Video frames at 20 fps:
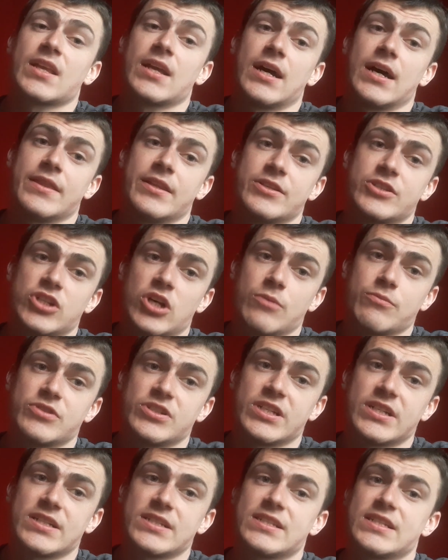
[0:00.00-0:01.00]
And the top
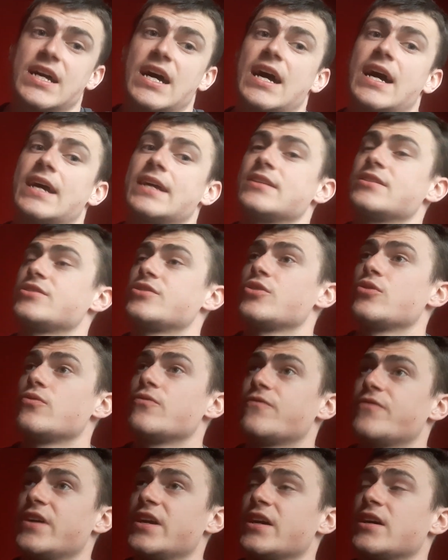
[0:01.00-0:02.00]
6 sides do
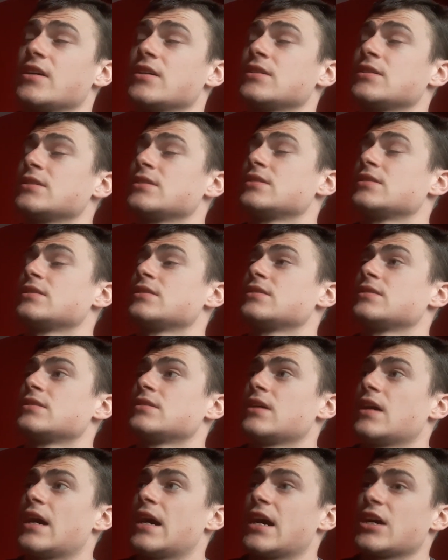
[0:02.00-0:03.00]
fear
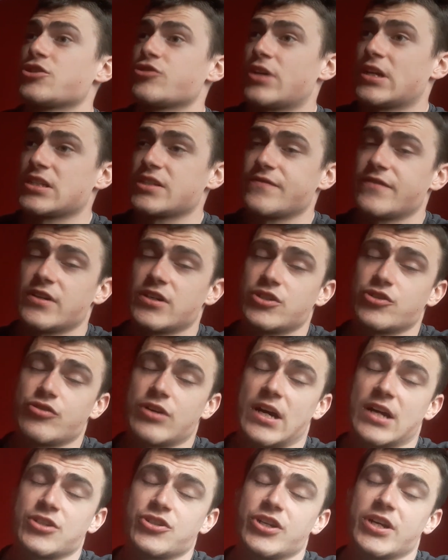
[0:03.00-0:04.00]
our transfer
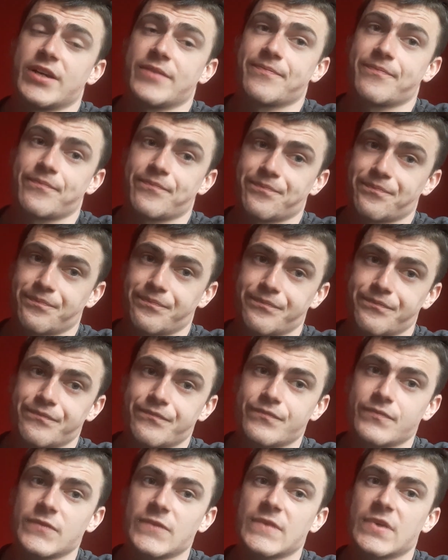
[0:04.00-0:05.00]
strategy.
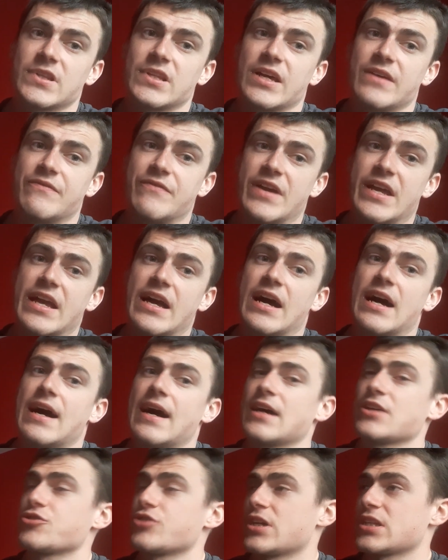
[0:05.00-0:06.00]
They fear
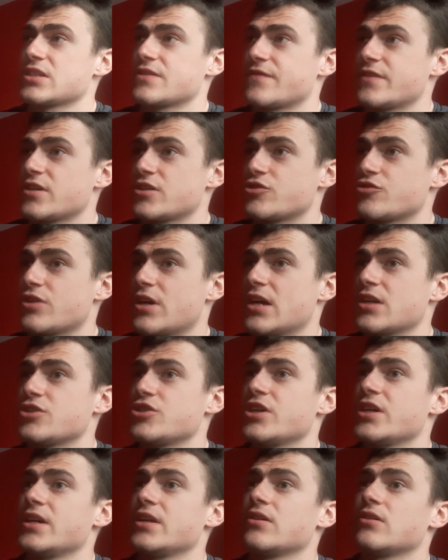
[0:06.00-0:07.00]
our transfer
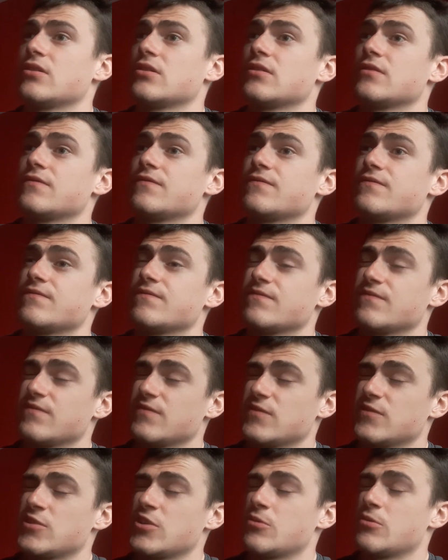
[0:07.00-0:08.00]
strategy, you know,
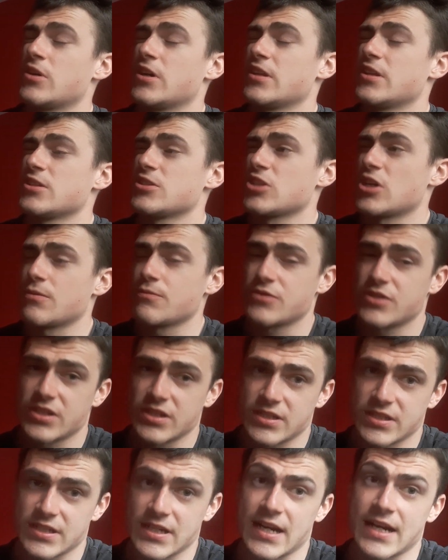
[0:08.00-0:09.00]
they were the top
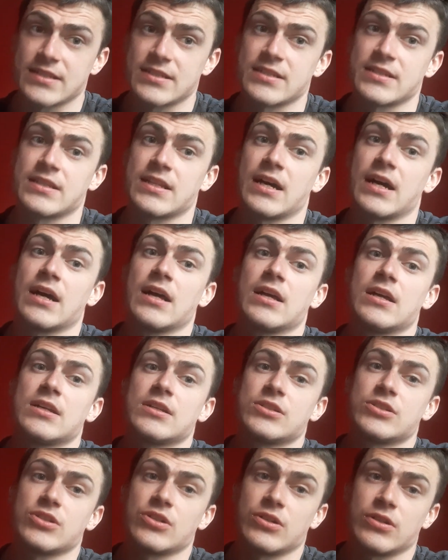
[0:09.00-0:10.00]
6 sides in that.
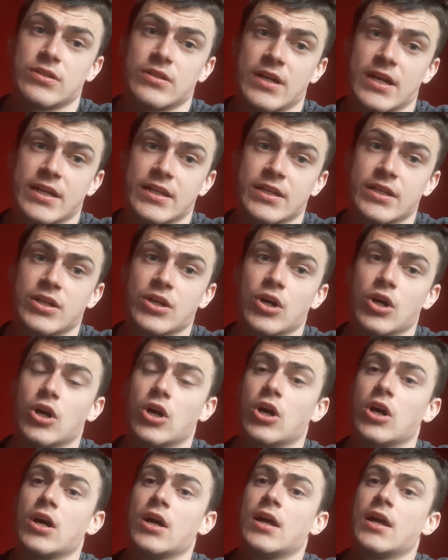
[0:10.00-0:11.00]
So there you
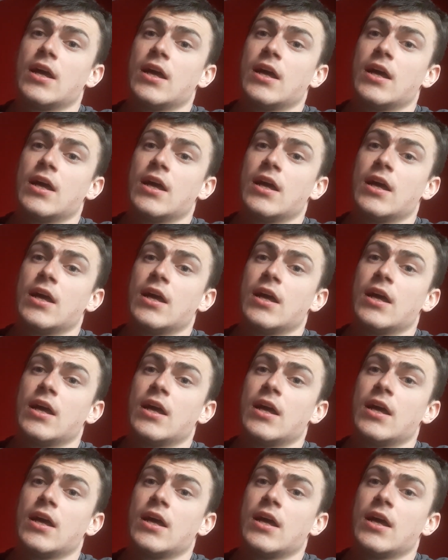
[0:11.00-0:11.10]
go.